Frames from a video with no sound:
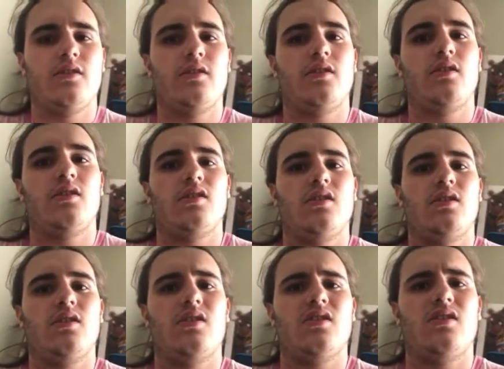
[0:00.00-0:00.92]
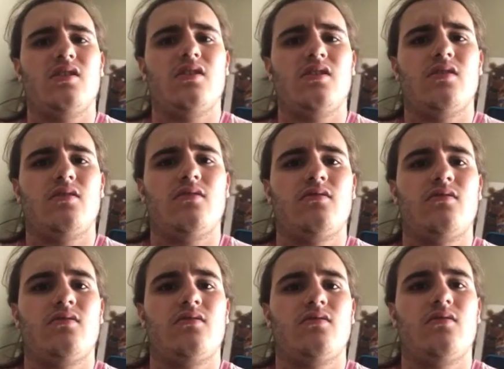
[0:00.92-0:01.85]

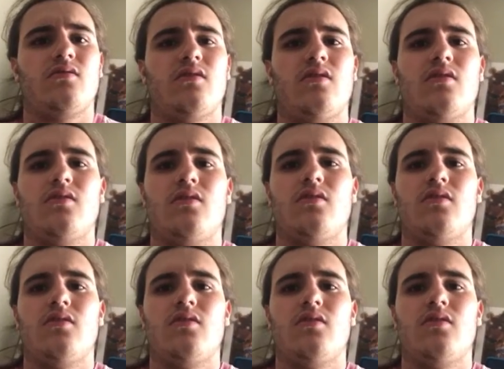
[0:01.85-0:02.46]
Nothing is said.